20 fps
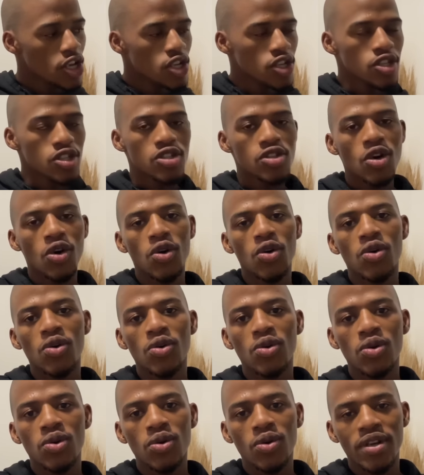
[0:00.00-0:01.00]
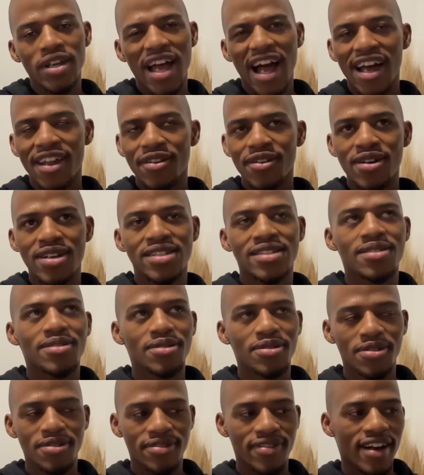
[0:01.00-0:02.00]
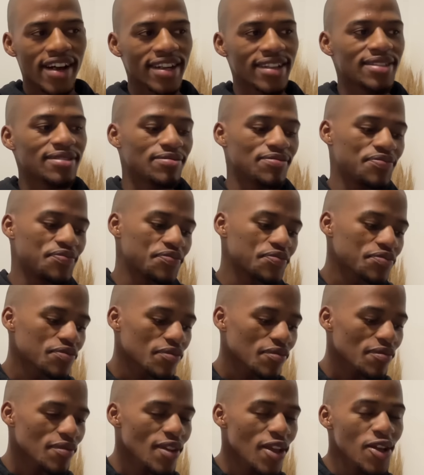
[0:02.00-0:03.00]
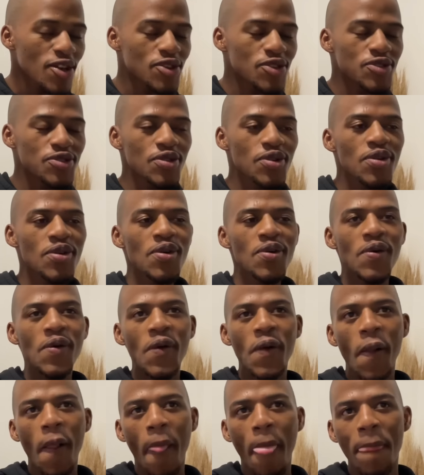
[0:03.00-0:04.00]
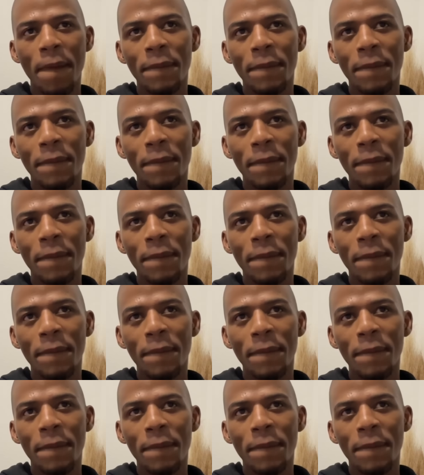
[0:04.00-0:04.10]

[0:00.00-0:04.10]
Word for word: So yeah, I know I still look fine. So